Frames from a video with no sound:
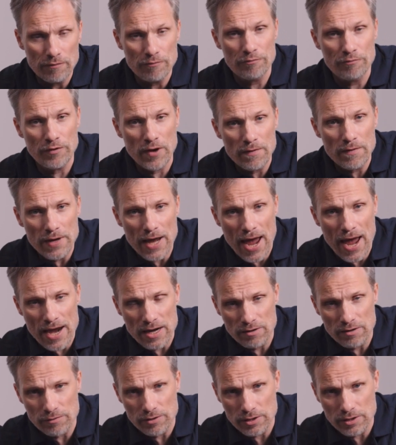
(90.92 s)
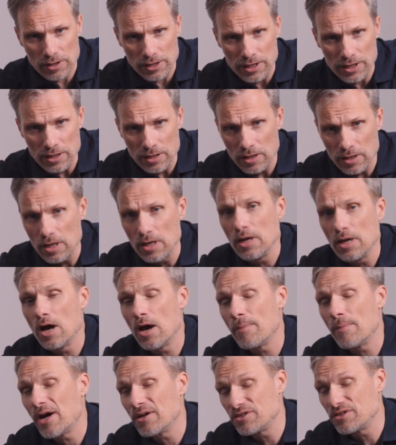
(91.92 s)
very accurately,
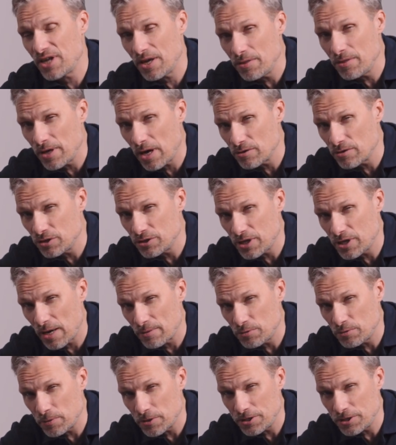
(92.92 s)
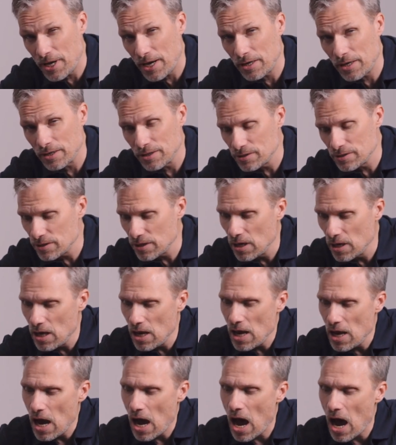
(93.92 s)
about 10,000 times per second,
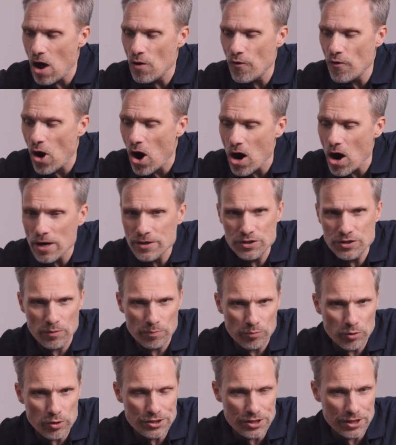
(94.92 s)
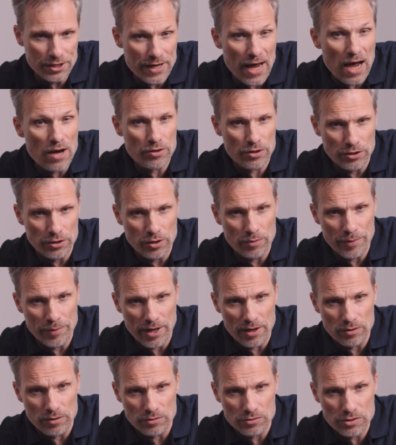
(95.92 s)
how hard you're pushing down on your
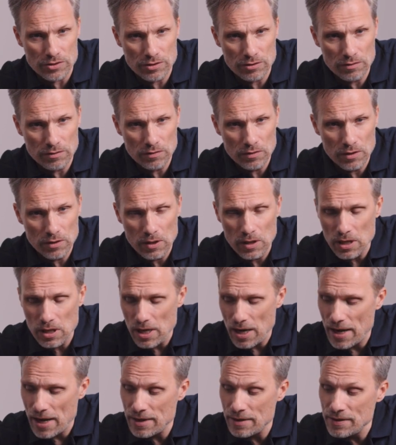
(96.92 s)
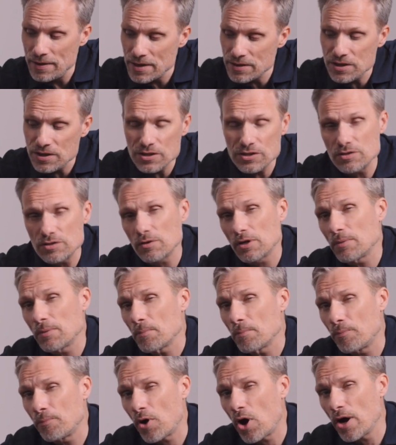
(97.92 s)
pedals. And this is
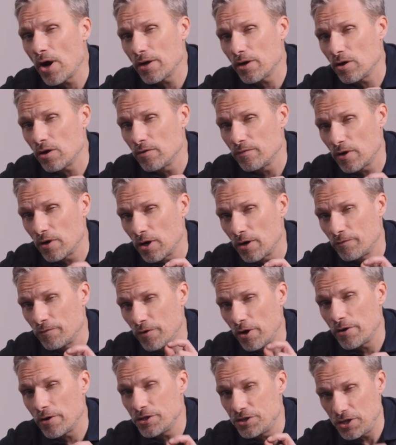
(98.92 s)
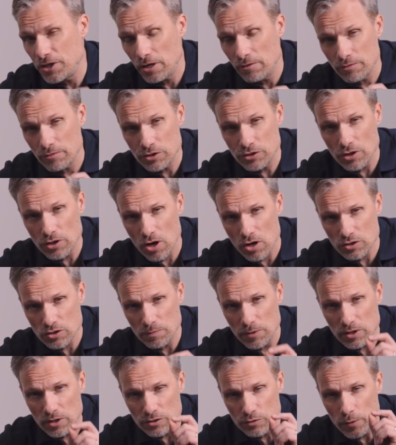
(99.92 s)
part of our very secret sauce,
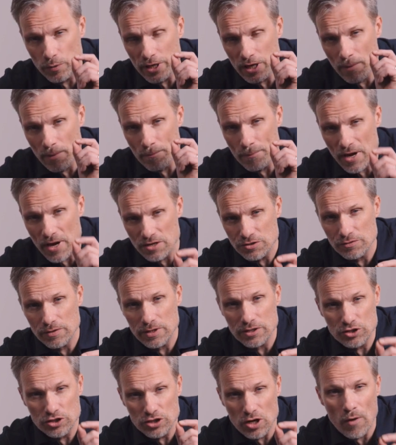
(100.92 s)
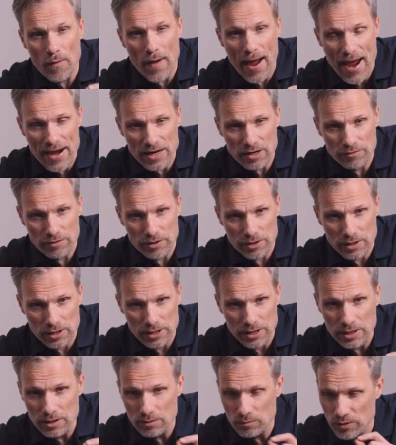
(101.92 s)
because we can measure it so
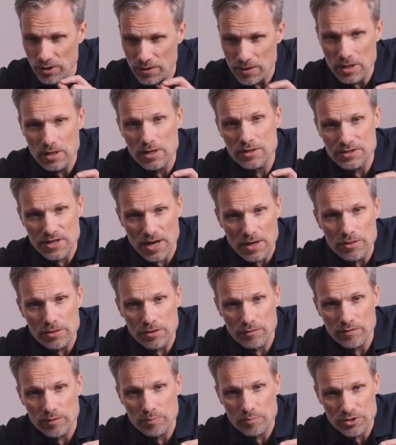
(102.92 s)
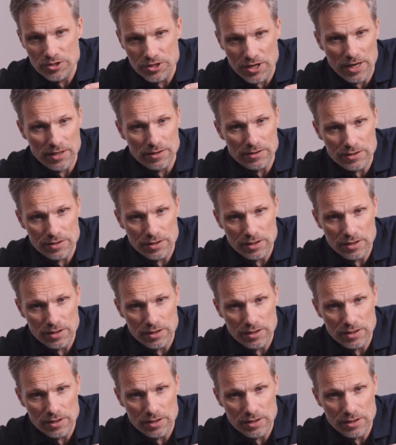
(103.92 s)
accurately within 0.1%,